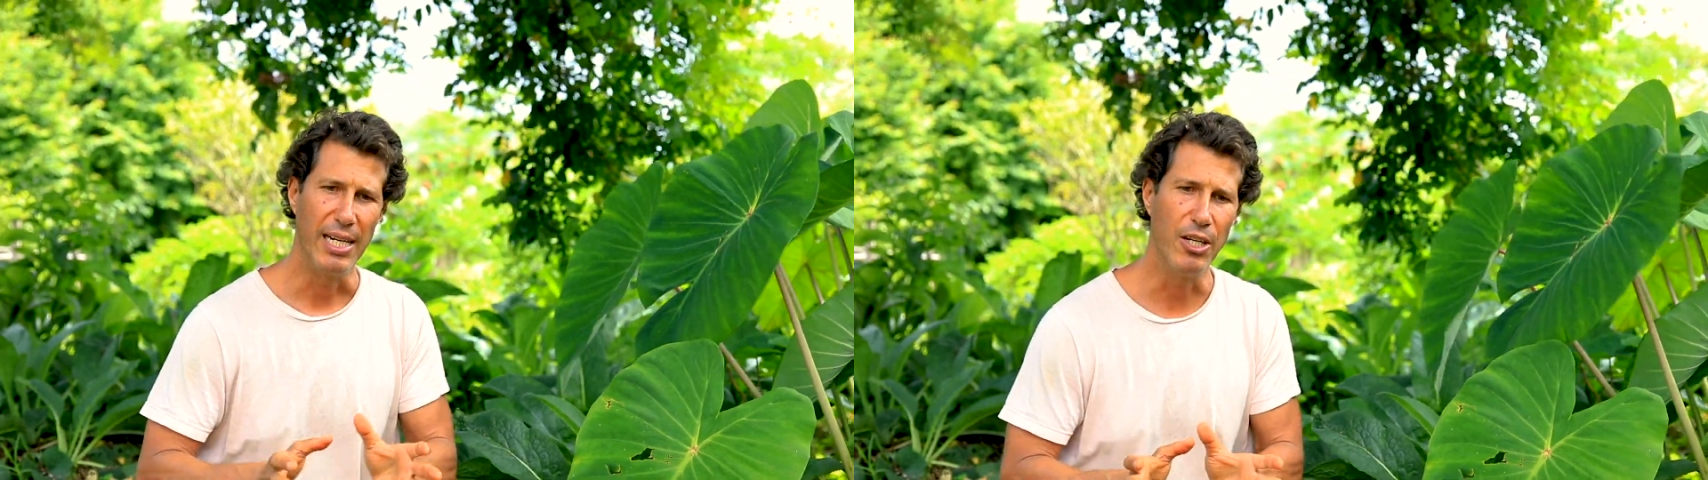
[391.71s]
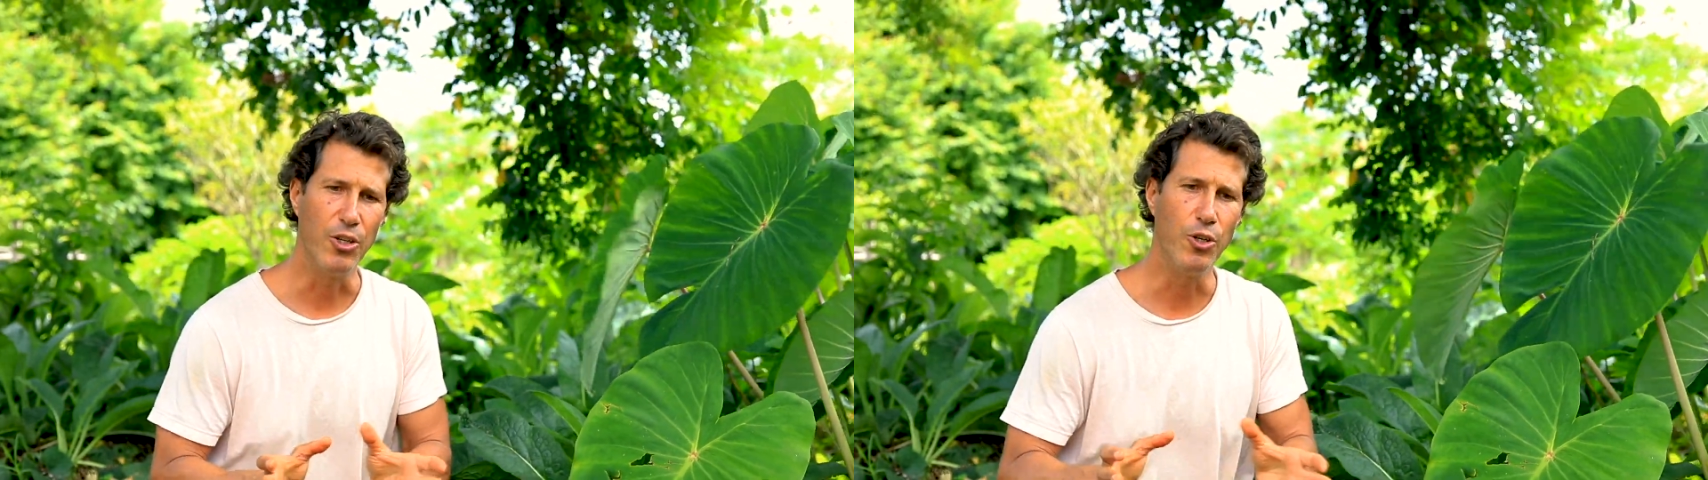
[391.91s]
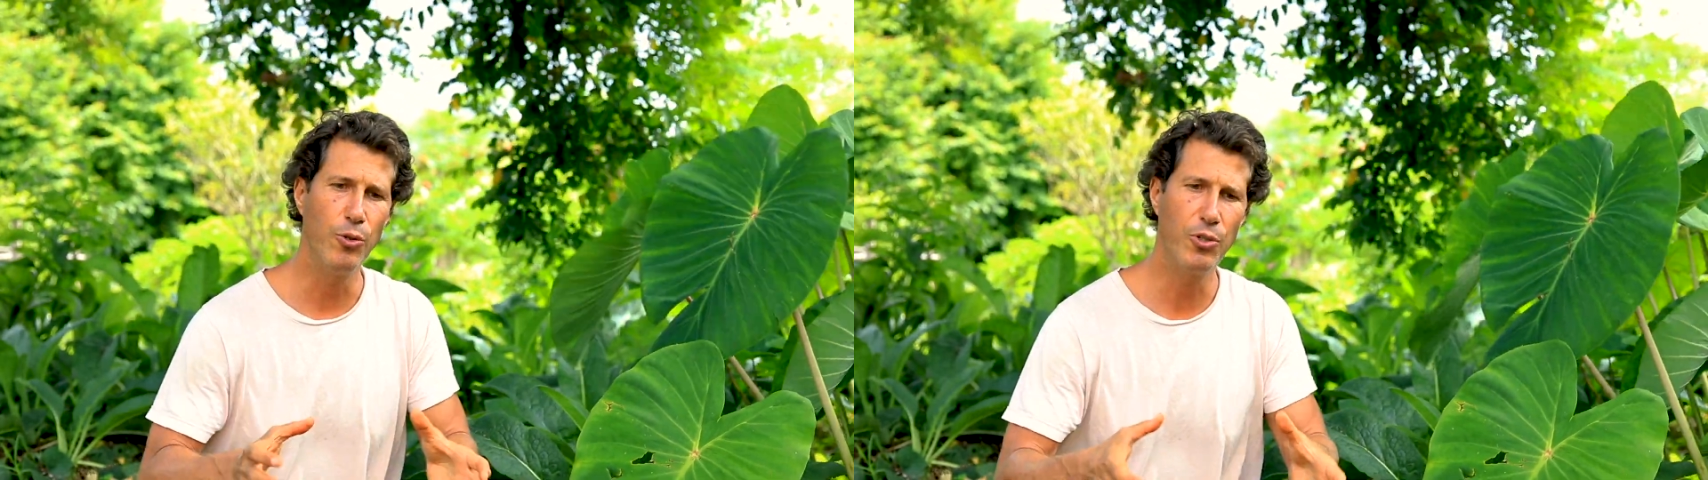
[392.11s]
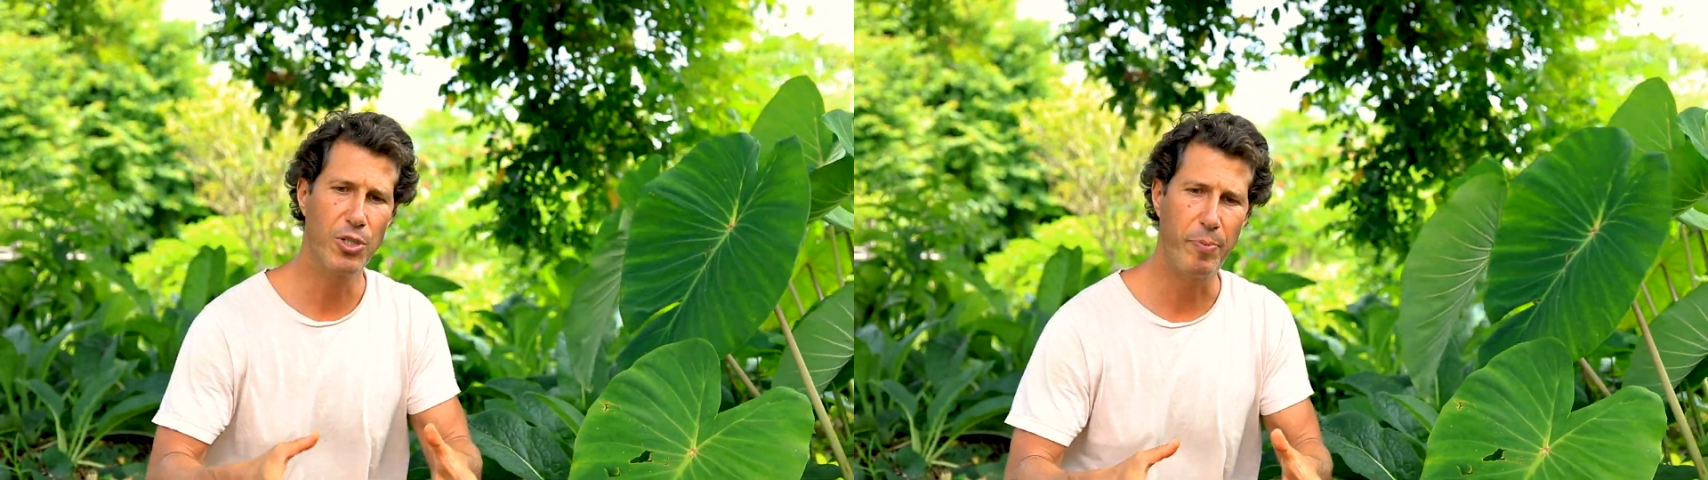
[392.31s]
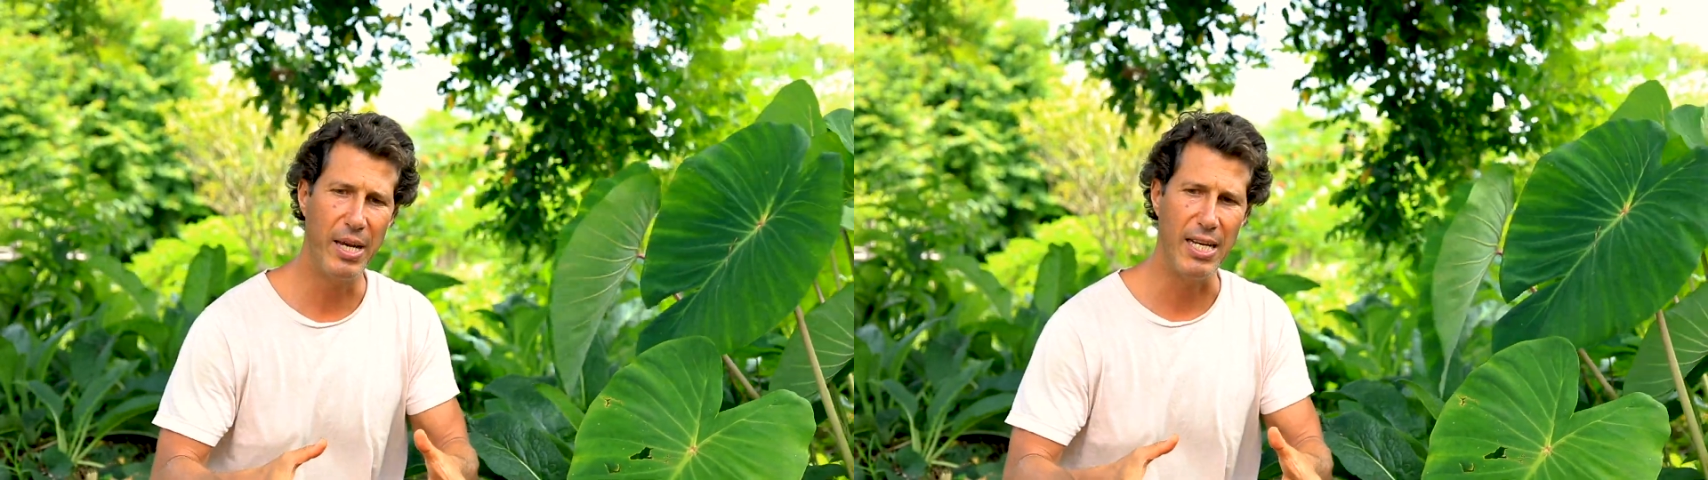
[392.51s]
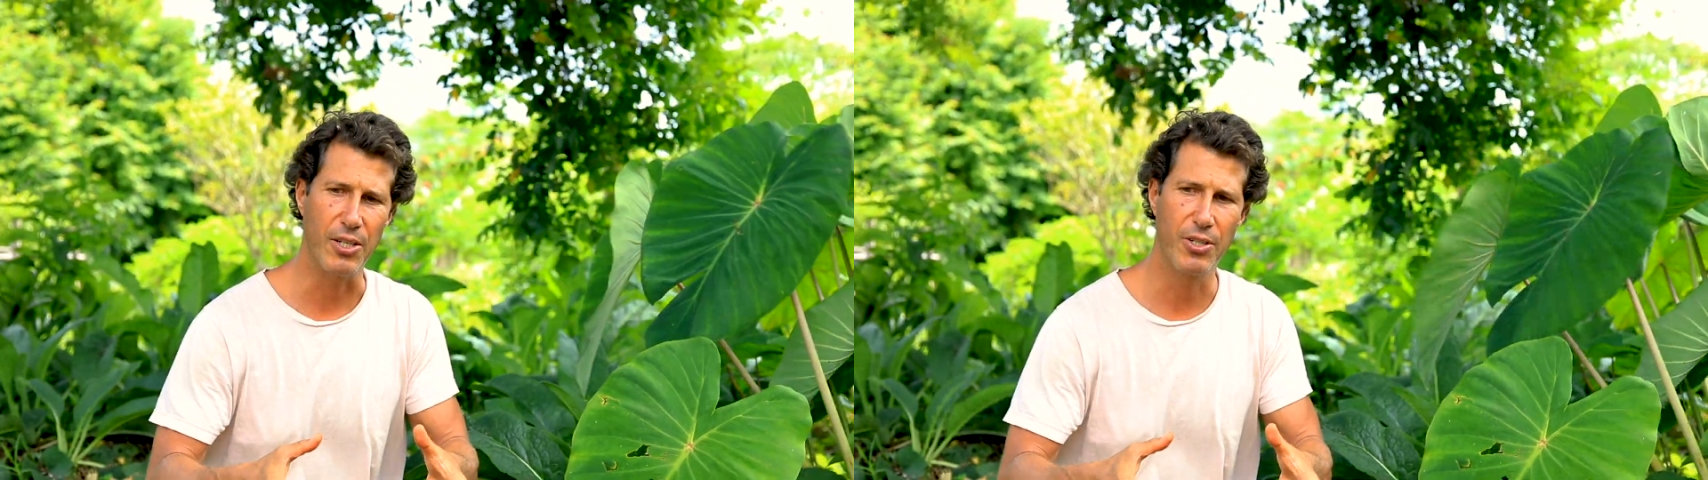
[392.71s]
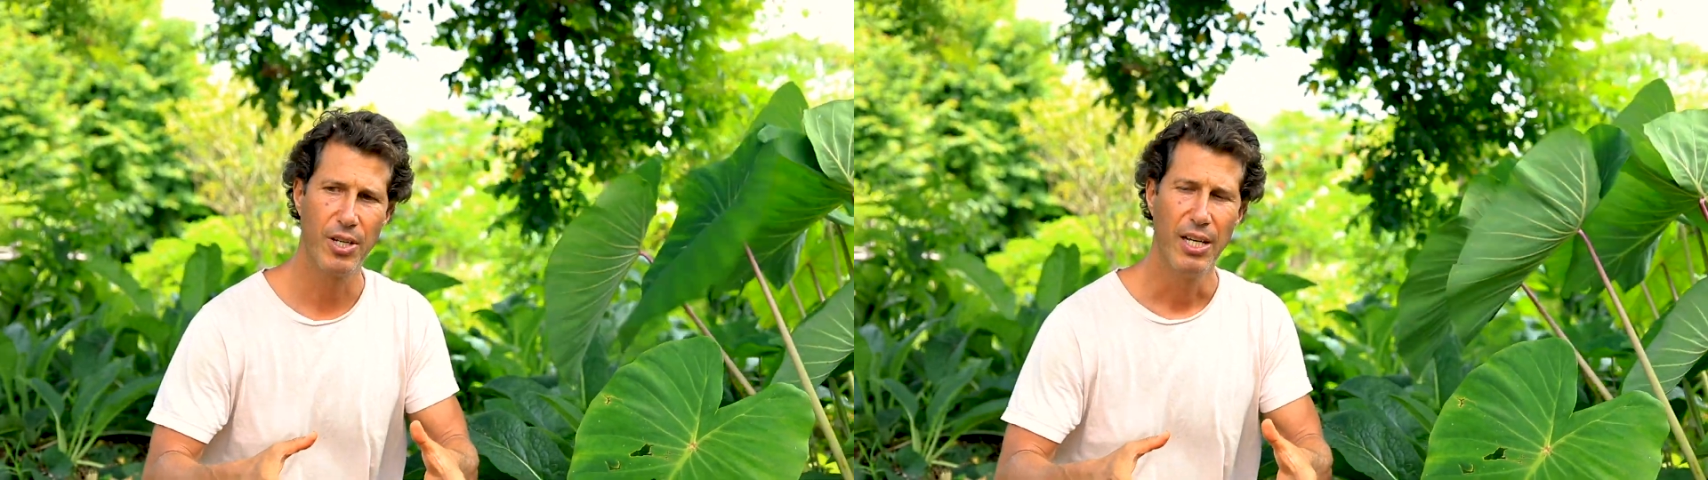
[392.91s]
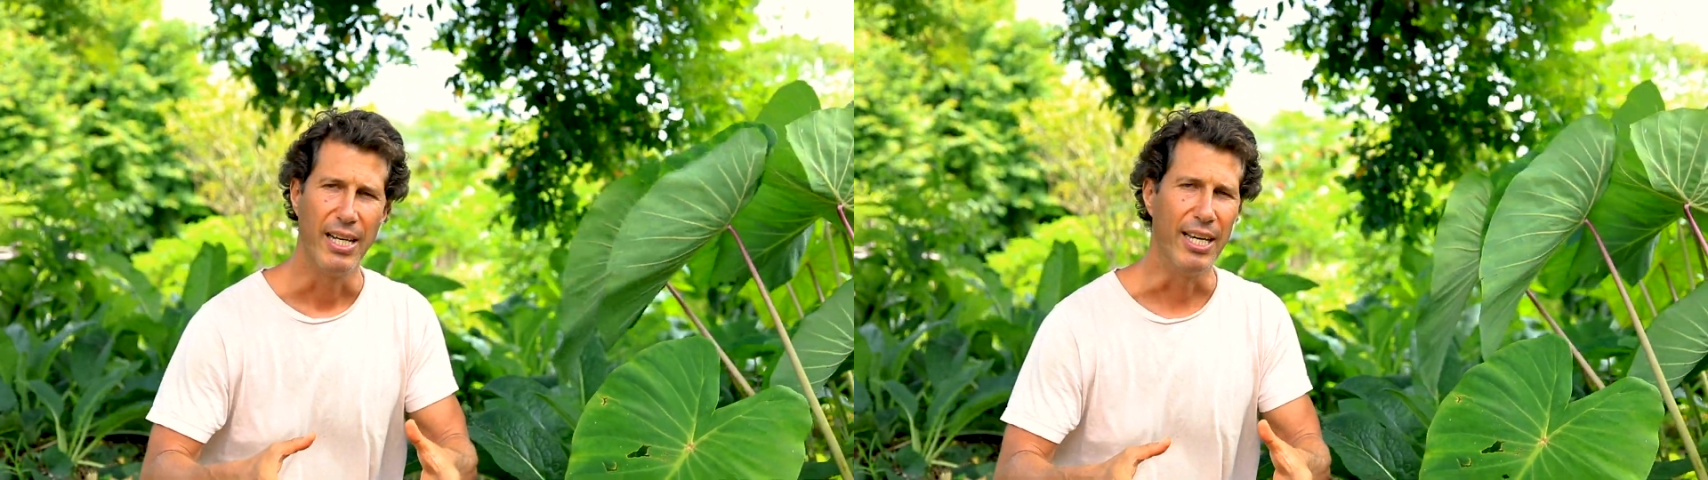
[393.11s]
in a new space,